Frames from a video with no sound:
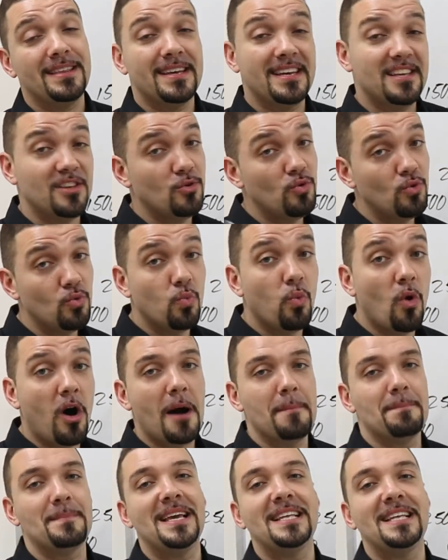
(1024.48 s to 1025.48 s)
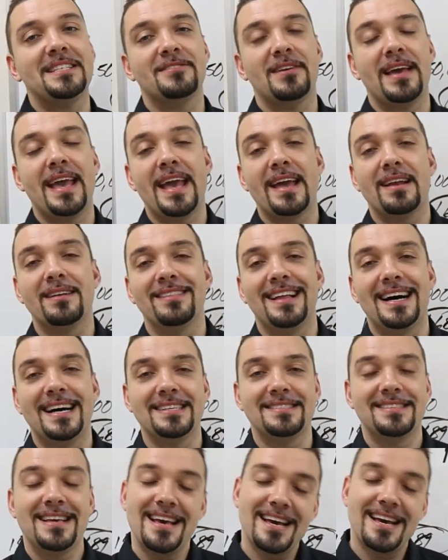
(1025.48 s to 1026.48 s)
that you want me to
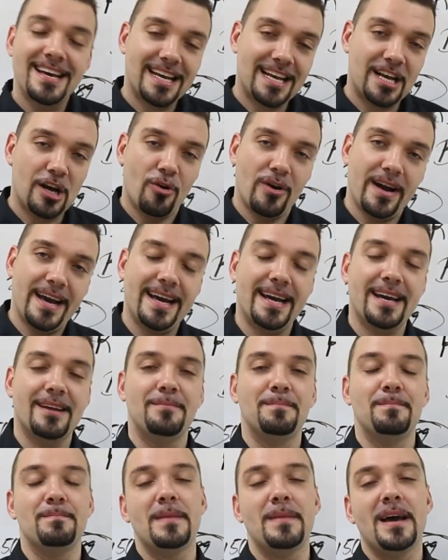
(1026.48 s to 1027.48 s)
analyze, go ahead,